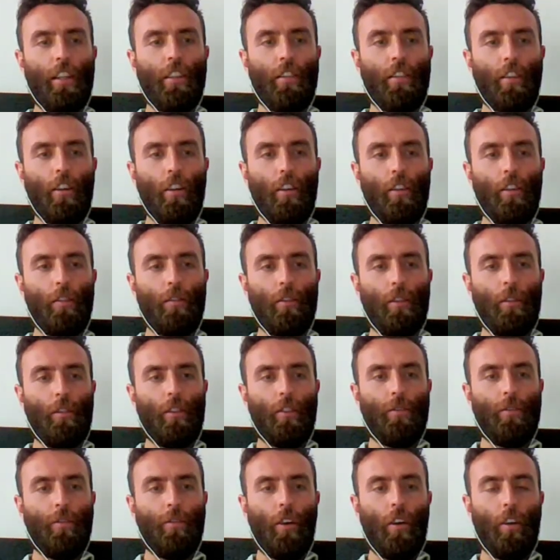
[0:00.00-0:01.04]
it's all
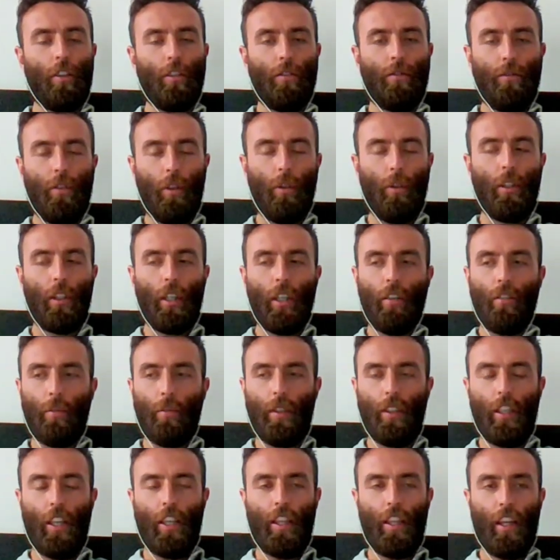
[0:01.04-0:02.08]
forced through the
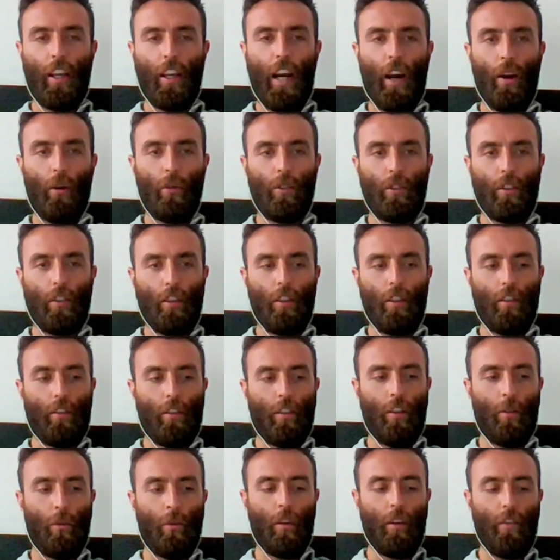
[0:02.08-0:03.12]
government and then outsourced
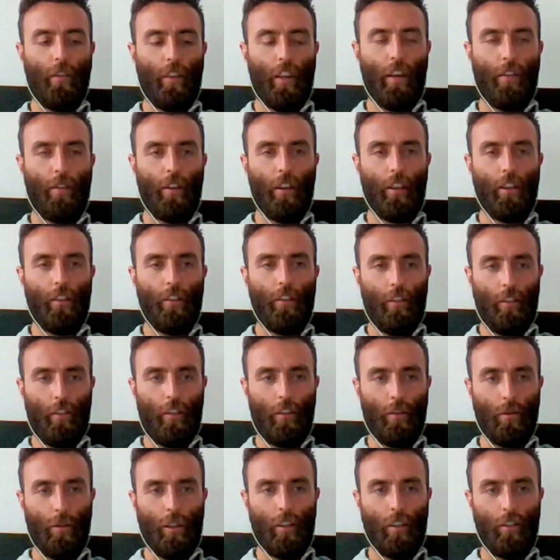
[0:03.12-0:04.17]
to one of their friends
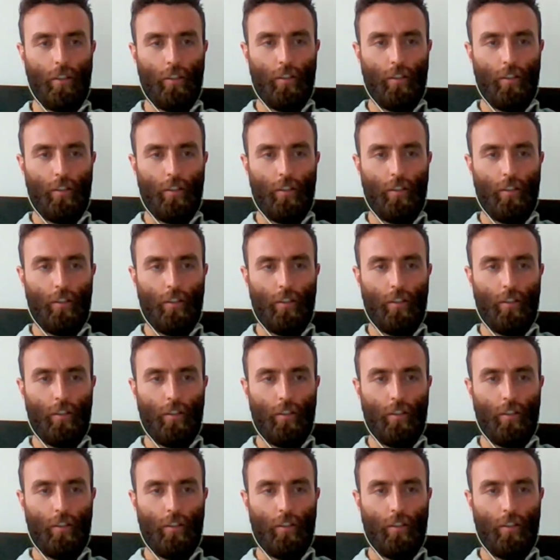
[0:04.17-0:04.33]
as well.